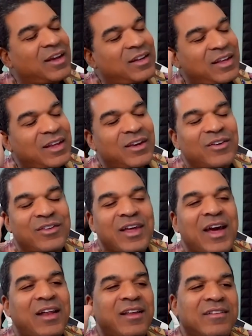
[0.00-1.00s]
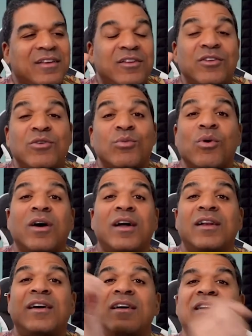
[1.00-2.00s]
and hear that as a new
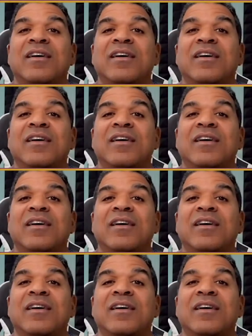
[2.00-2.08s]
one,